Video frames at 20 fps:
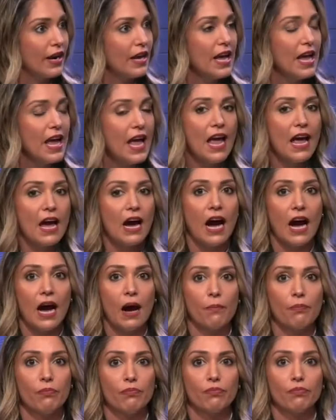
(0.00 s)
Mm-hmm.
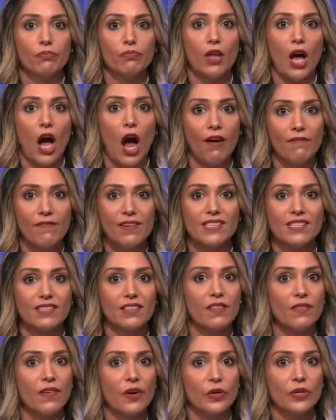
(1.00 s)
Um,
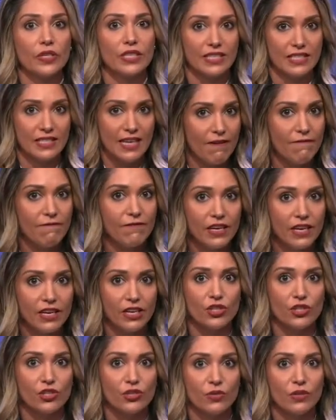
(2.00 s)
obviously, there's safety
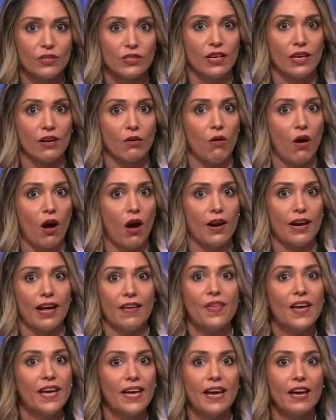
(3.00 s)
issues in Iran, and
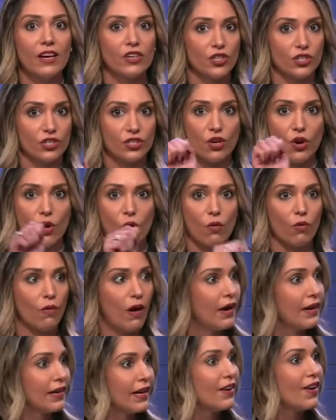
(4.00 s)
they can't just go
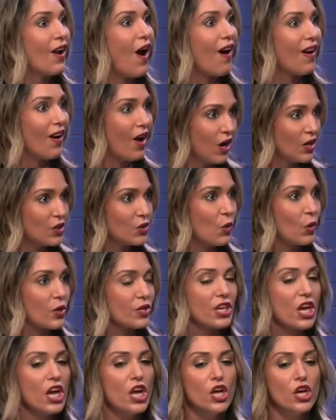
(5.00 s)
around yeah, and knock right. on
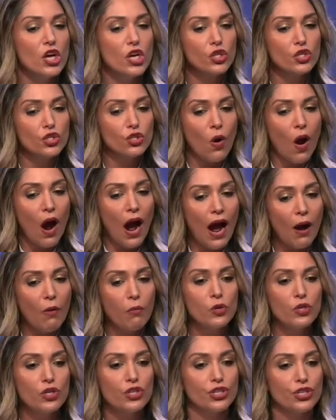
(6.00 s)
doors. So, how
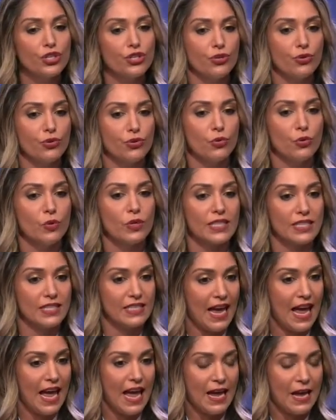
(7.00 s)
would you
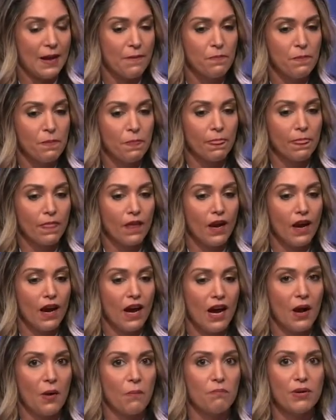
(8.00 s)
say?
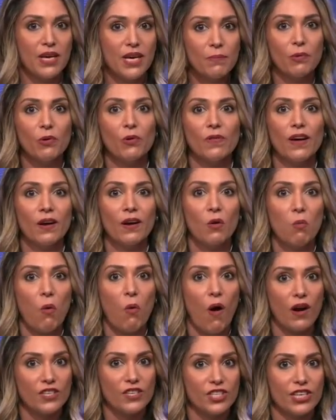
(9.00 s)
um, people that are
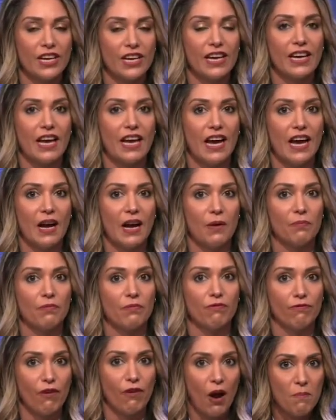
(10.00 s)
watching um,
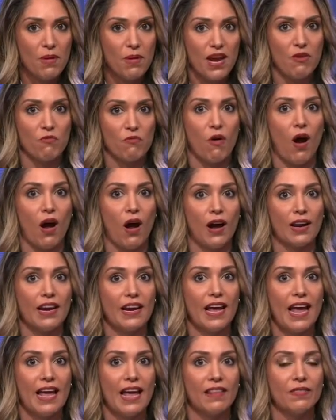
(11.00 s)
from Iran,
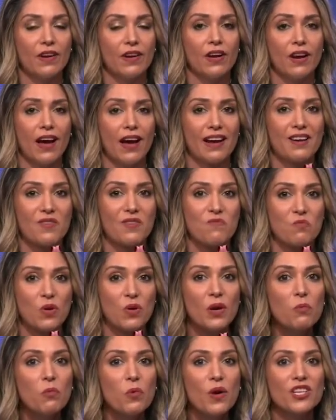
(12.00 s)
and they're like,
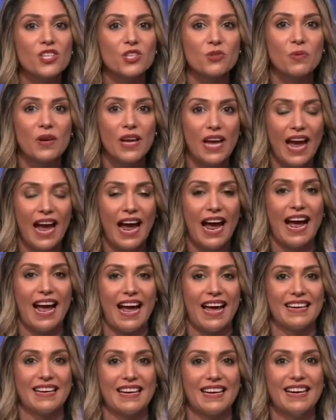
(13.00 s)
we wish we
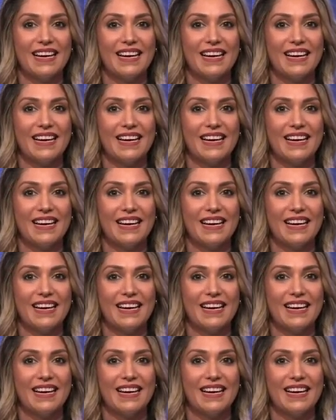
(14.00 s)
had